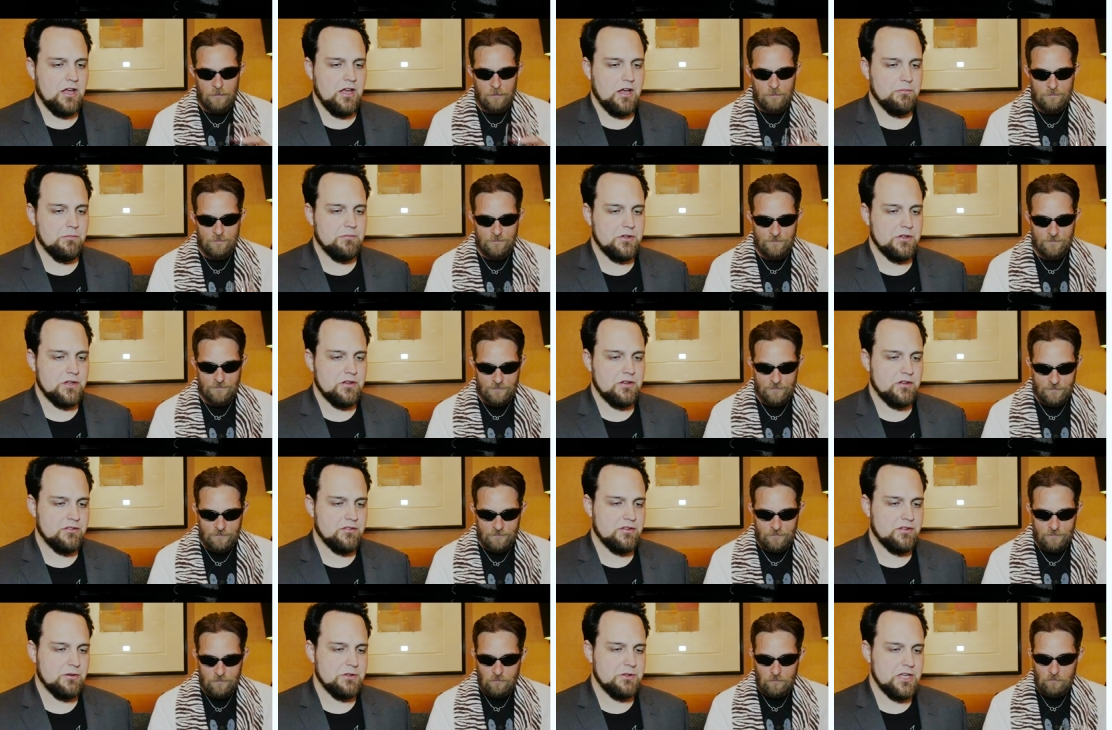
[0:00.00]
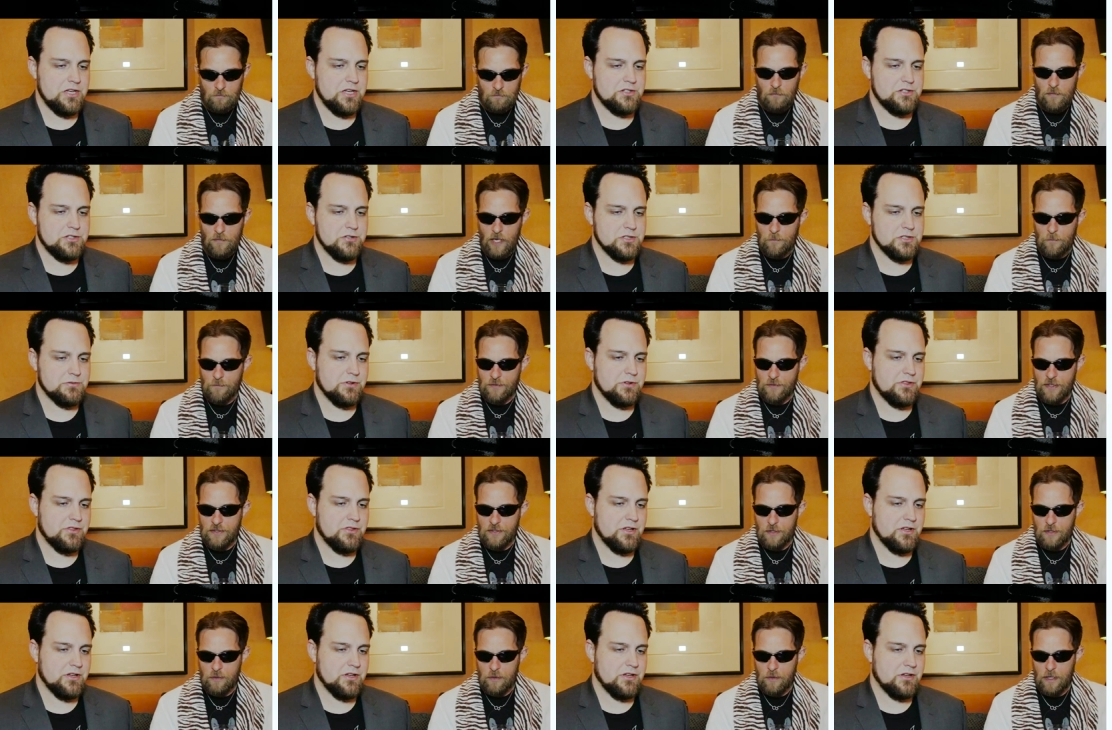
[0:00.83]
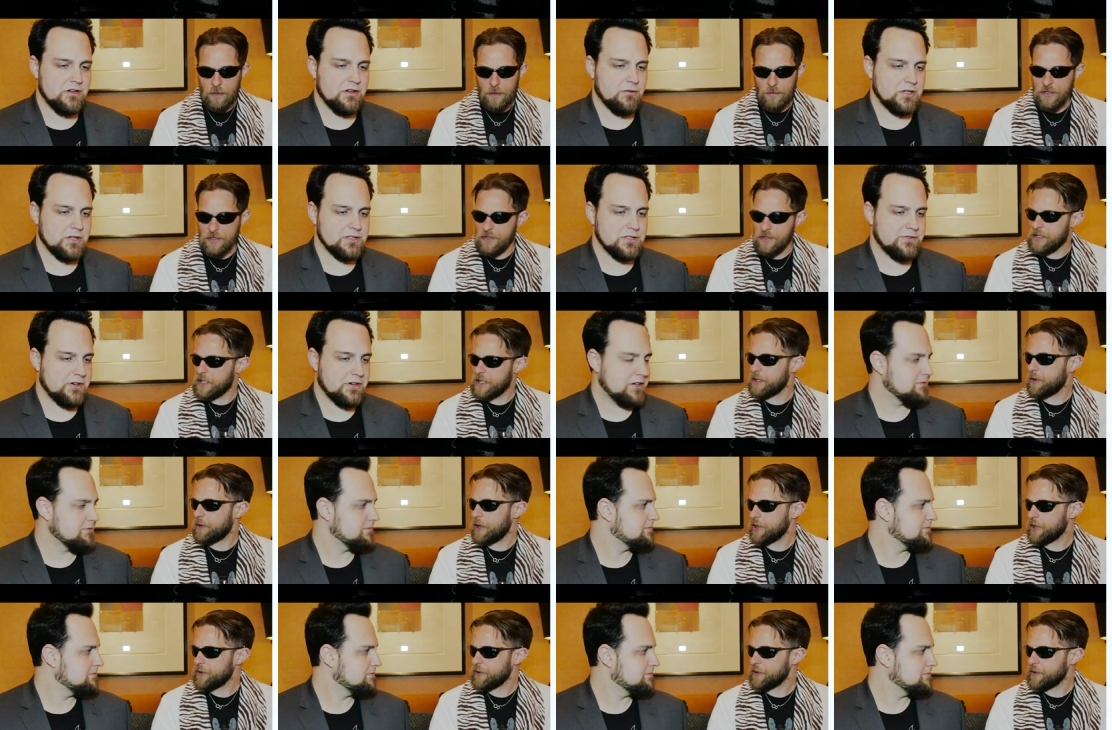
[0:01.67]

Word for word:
Speaker 1: helped some of the issues with did you, uh, Crossfire. Did you